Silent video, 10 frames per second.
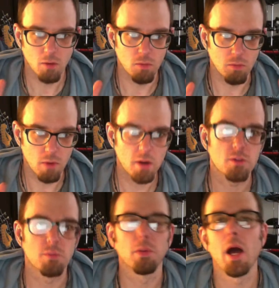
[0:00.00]

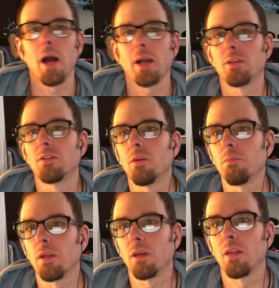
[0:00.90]
writer's block is
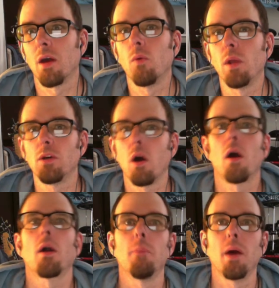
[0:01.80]
something that we
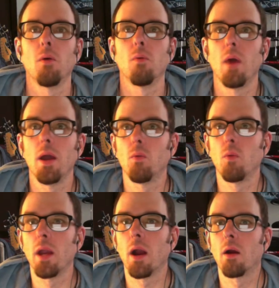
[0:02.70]
talk about when
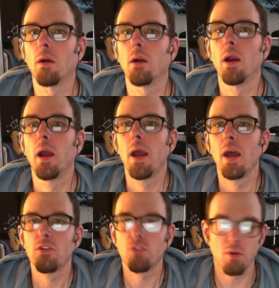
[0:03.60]
we are
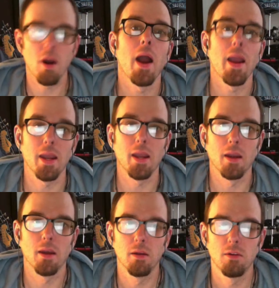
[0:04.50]

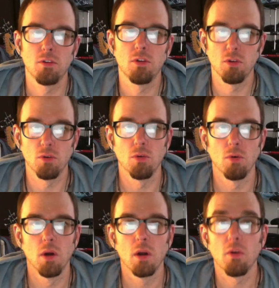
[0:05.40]
trying
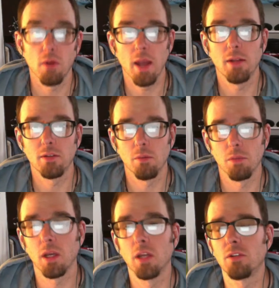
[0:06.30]
to create
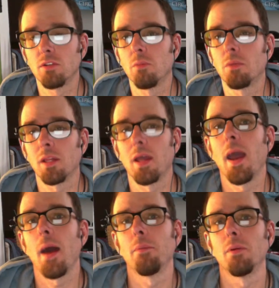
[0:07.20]
something. It's something
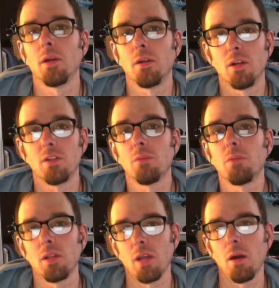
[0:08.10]
that it's
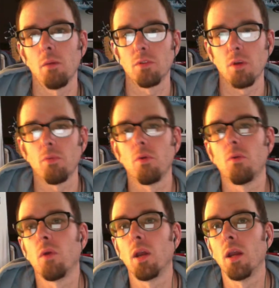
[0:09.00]
something that comes up
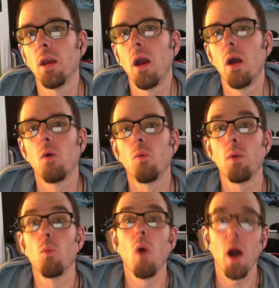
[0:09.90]
when we
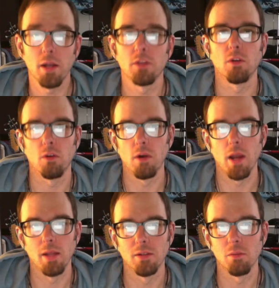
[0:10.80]
want to
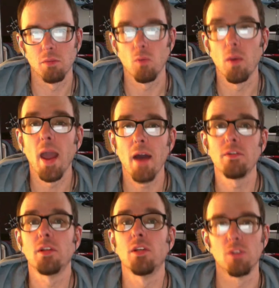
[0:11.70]
create something. We
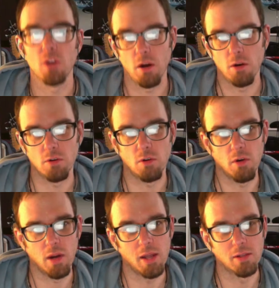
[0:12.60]
have a desire to
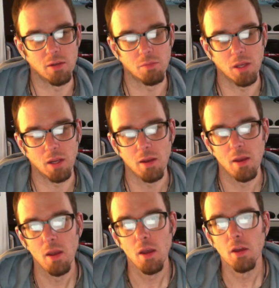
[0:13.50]
create something.
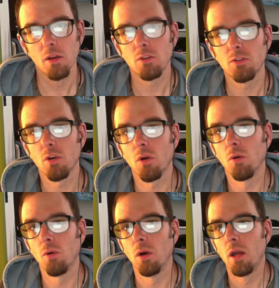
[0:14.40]
So